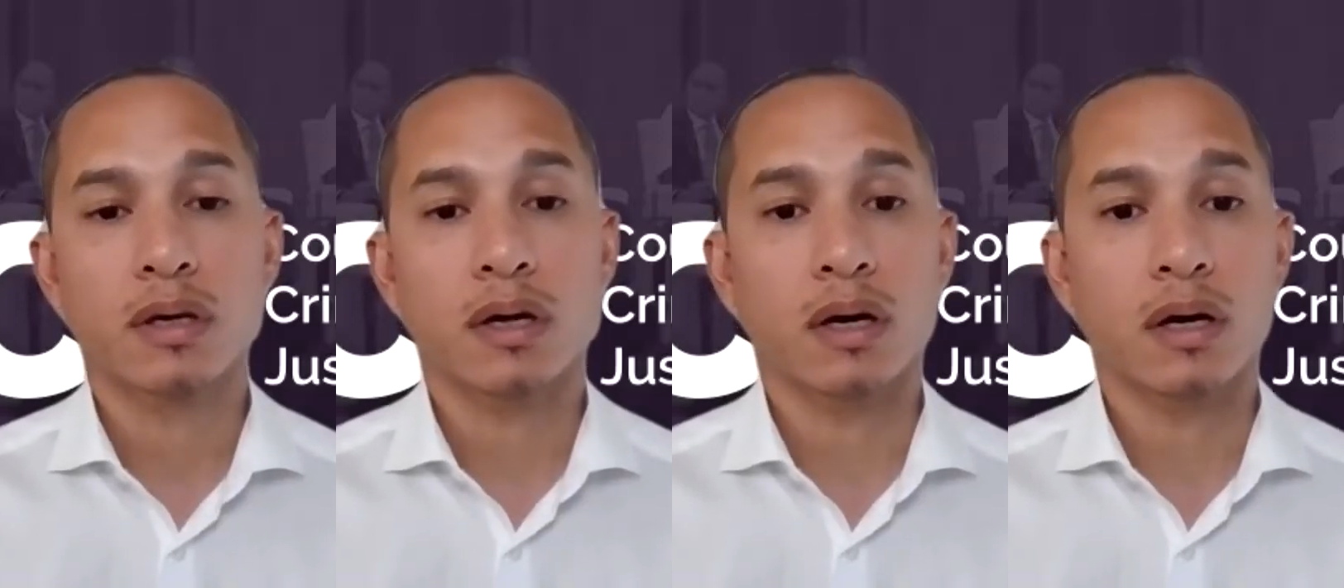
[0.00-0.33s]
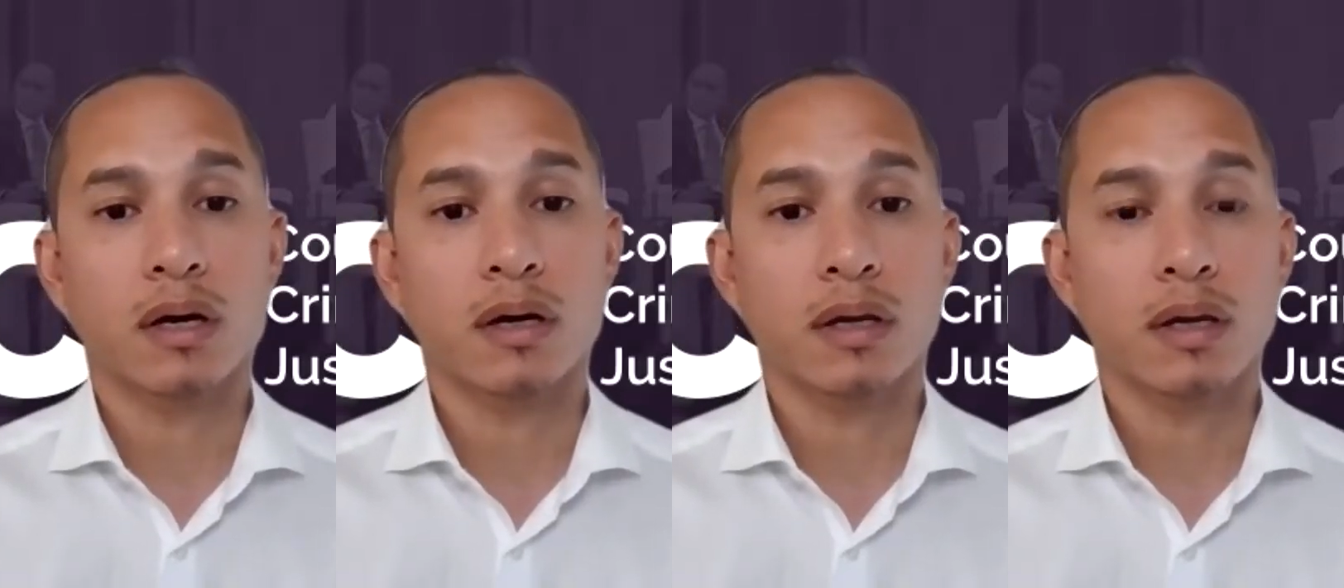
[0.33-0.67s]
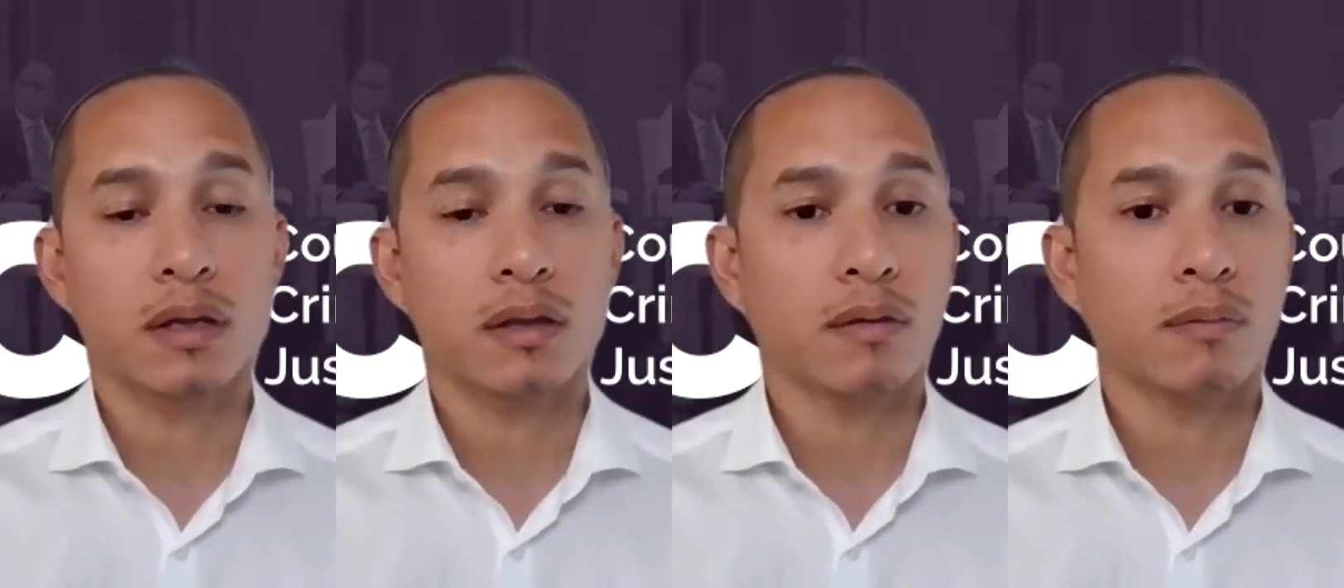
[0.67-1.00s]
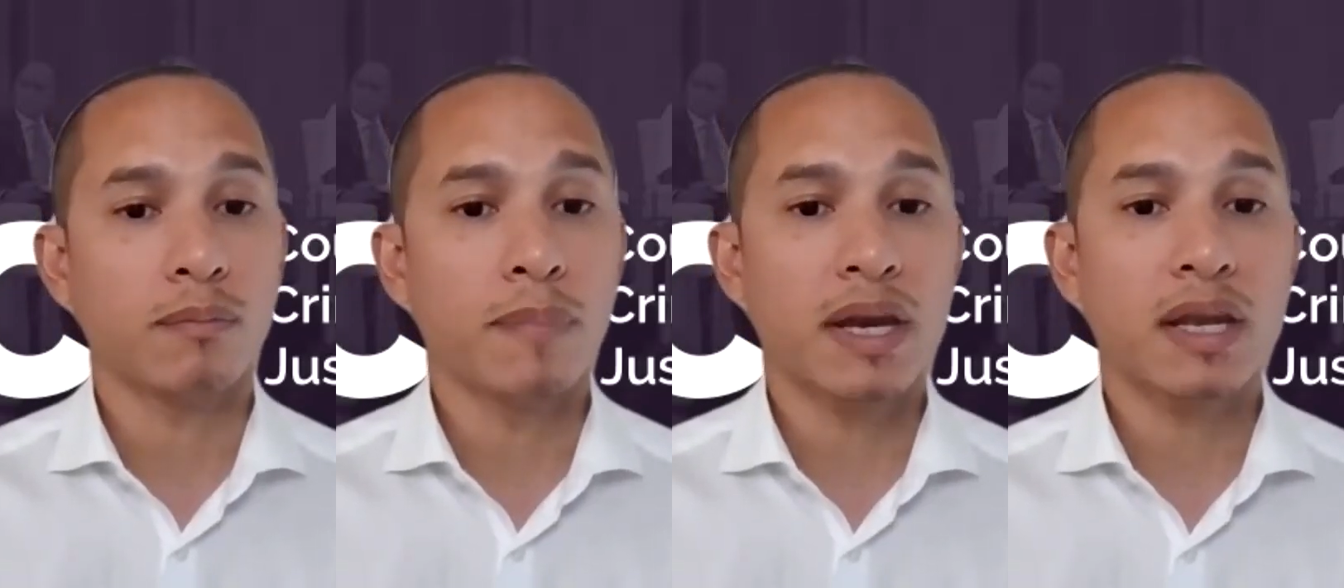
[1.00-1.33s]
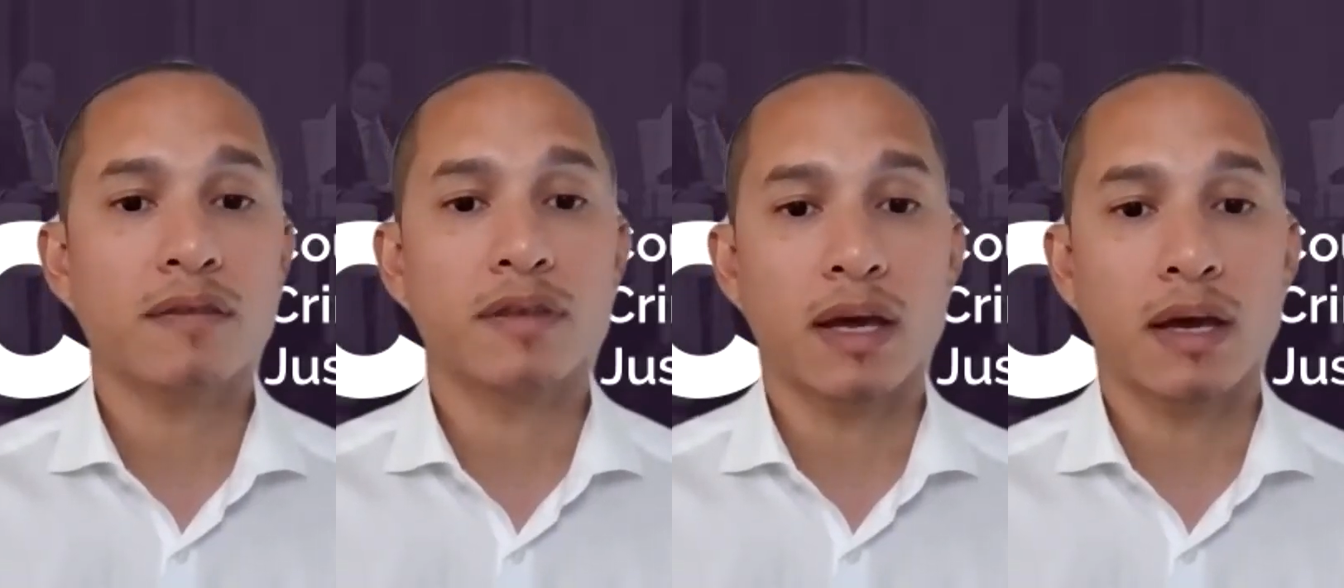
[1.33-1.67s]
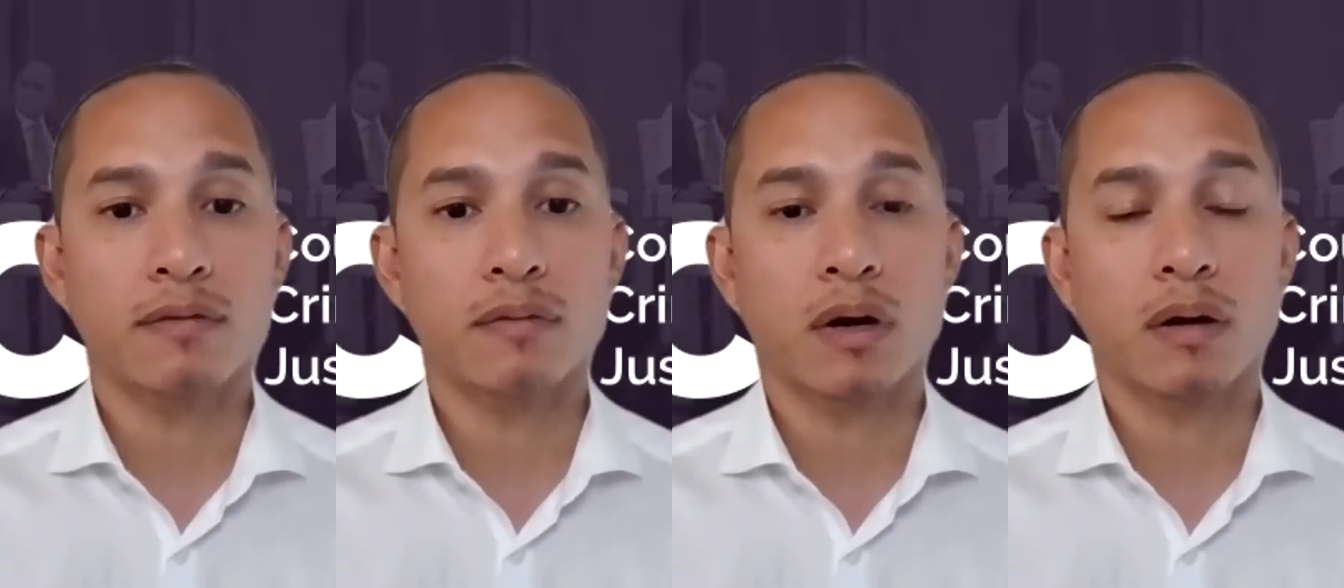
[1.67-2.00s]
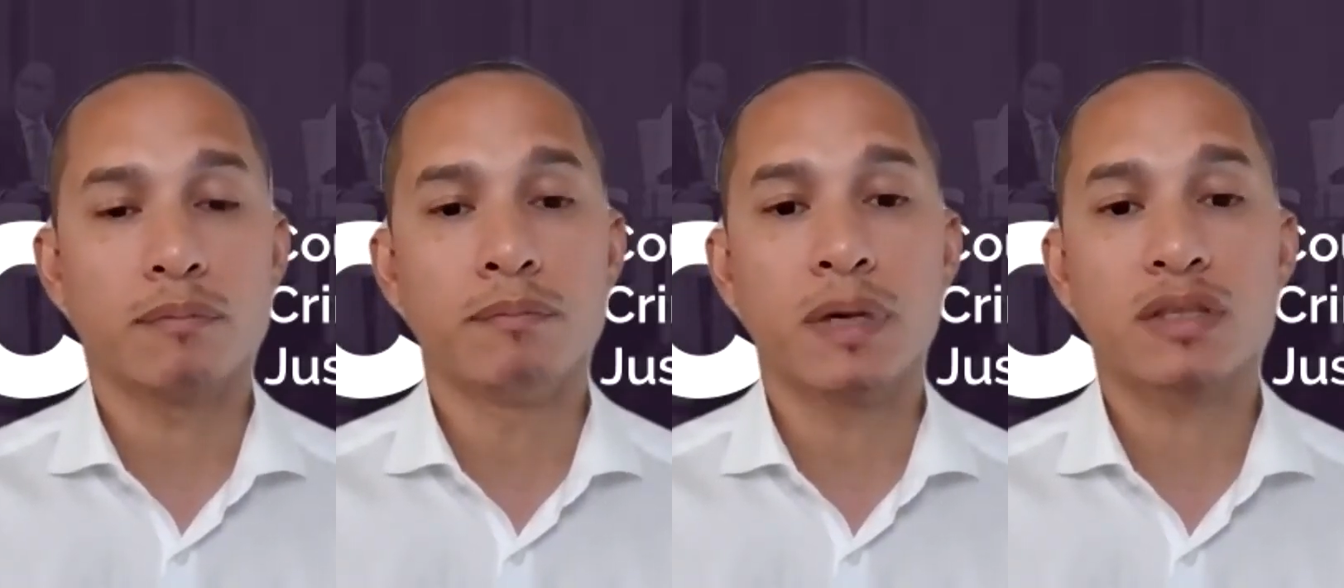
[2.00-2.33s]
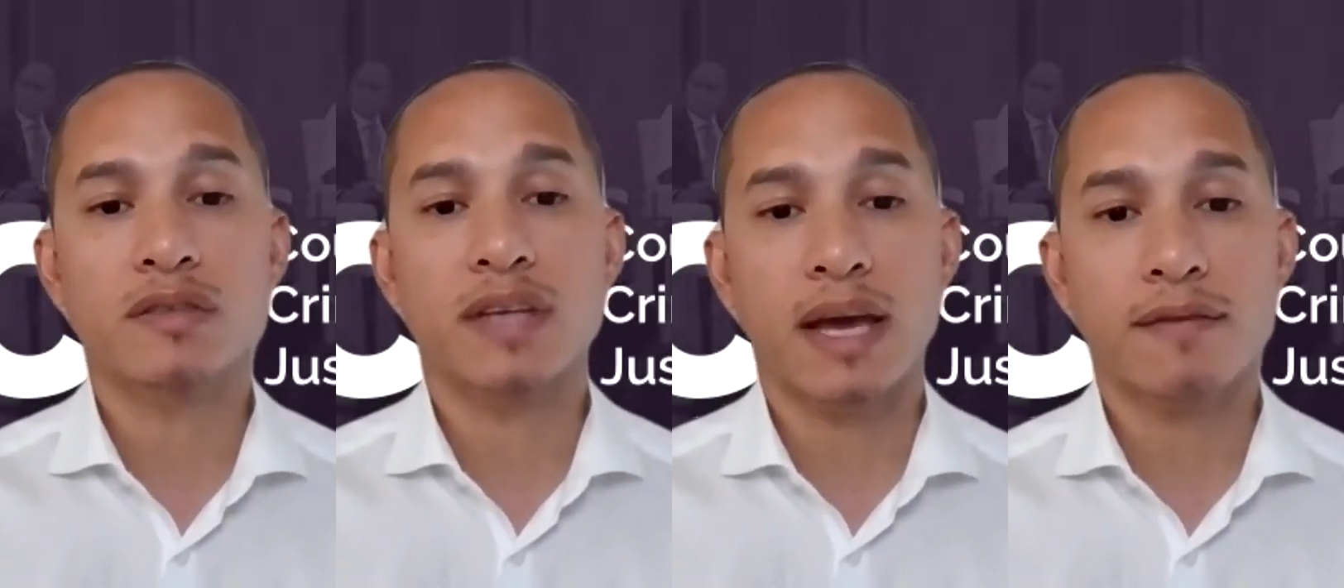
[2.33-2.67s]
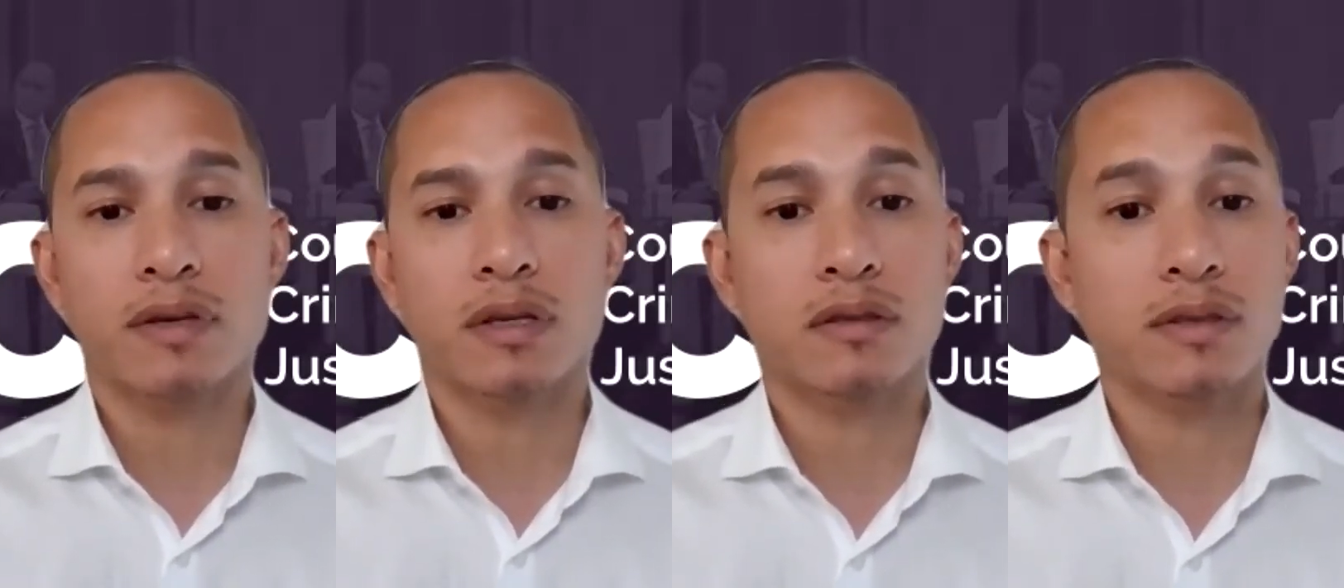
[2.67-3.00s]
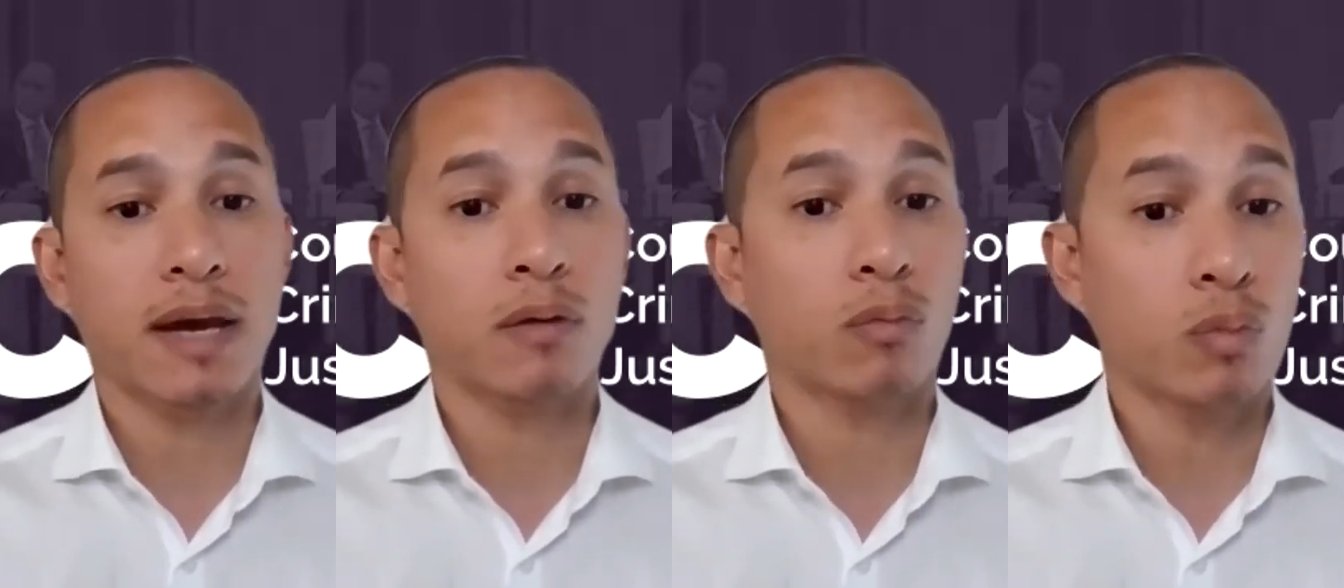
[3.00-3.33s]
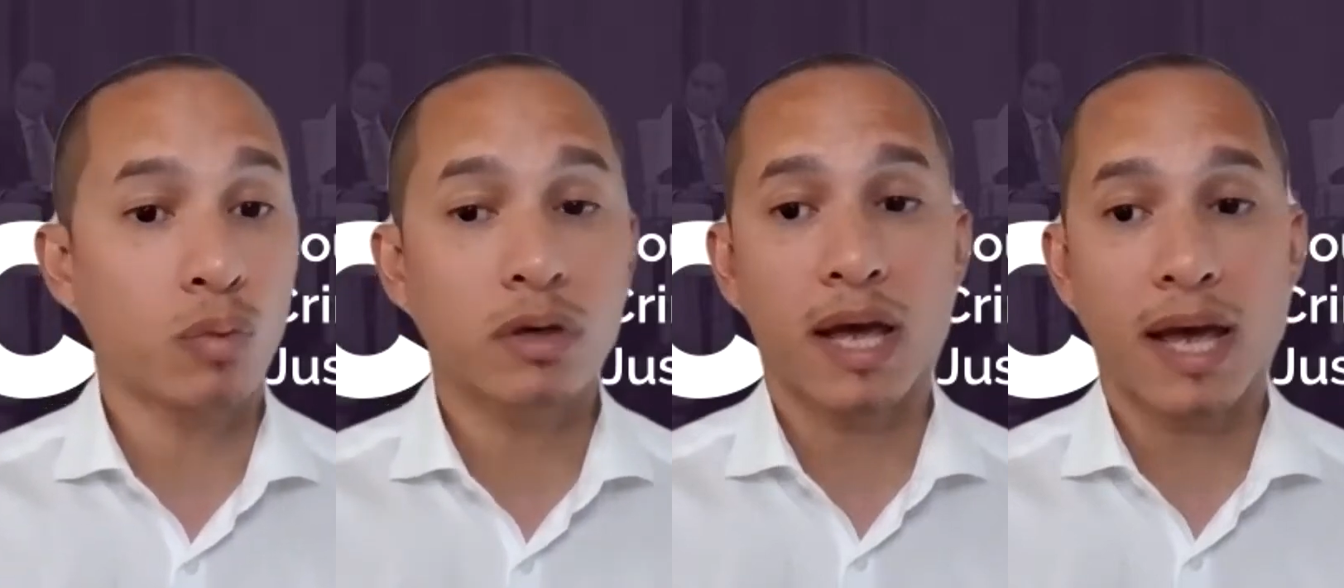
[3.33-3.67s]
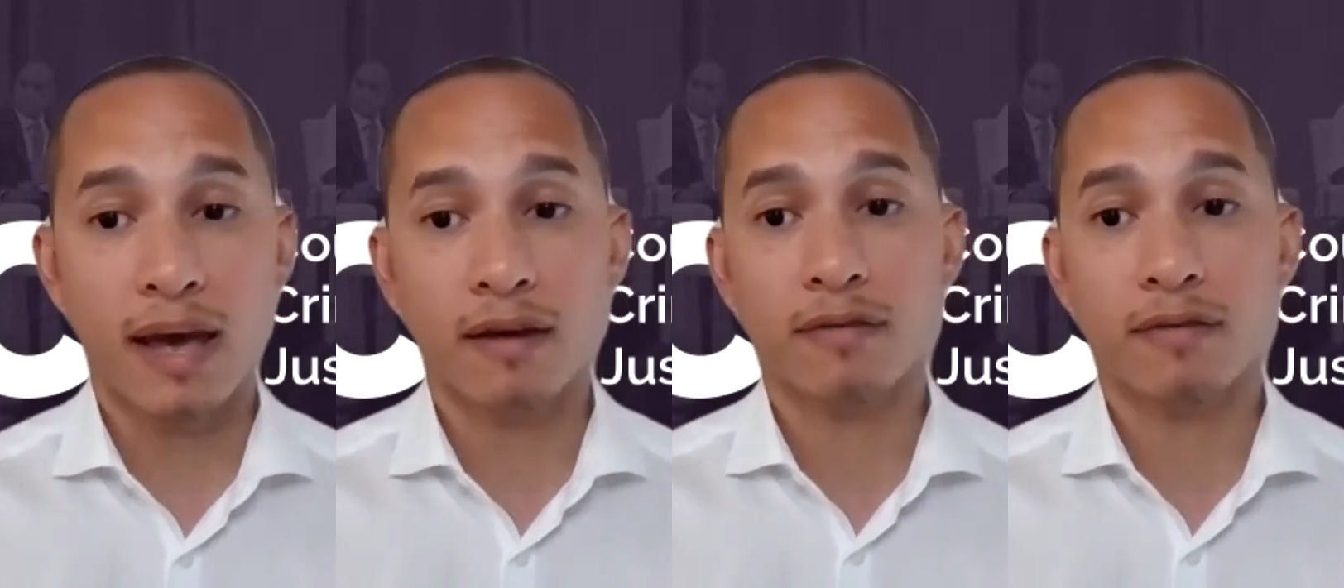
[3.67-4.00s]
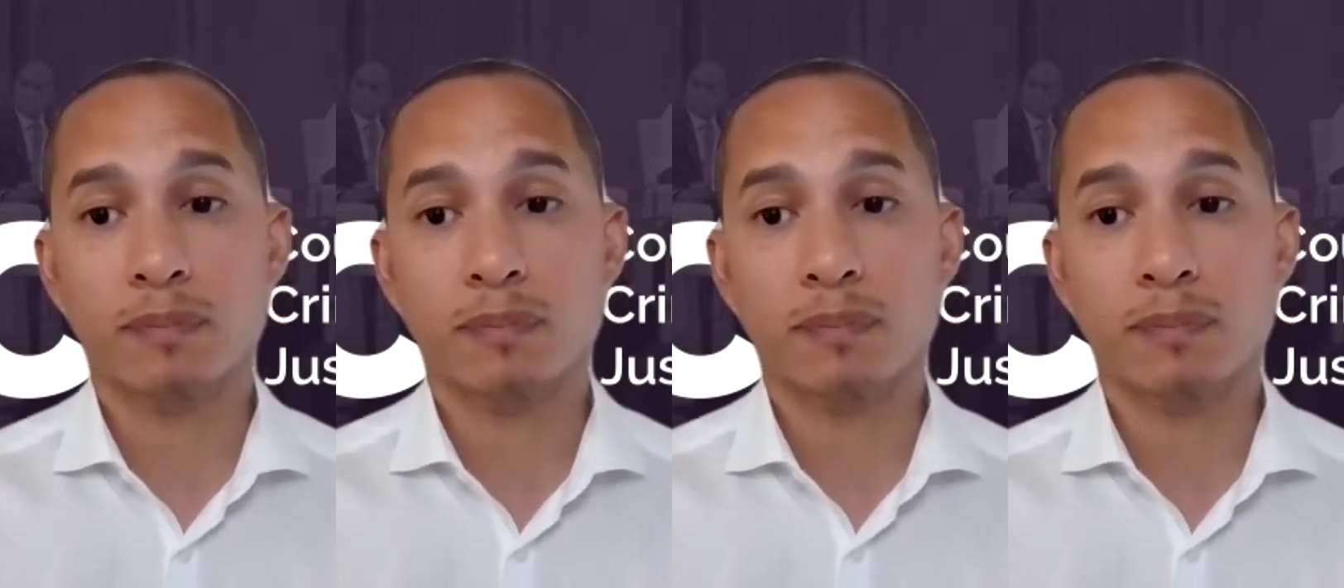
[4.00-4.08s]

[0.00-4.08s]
much of the evidence that would have